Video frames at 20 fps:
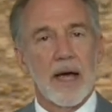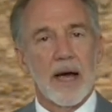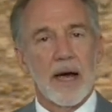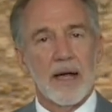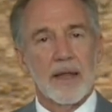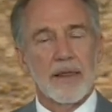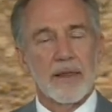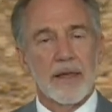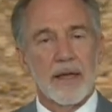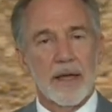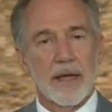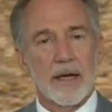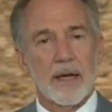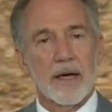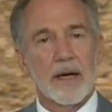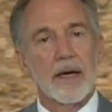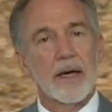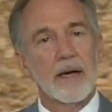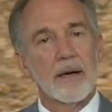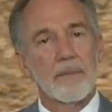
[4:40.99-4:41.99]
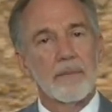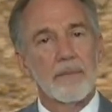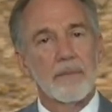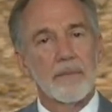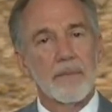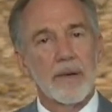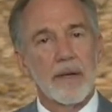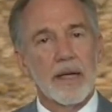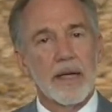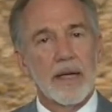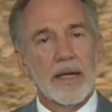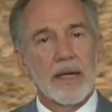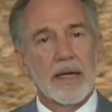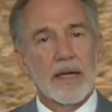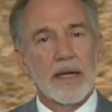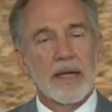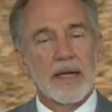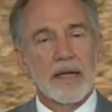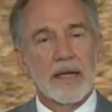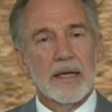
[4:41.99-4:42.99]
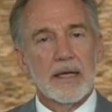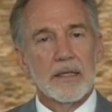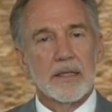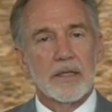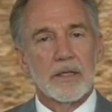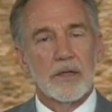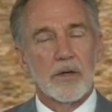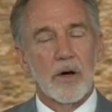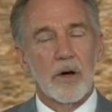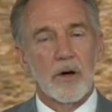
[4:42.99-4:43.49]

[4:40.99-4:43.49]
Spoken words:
I think it is to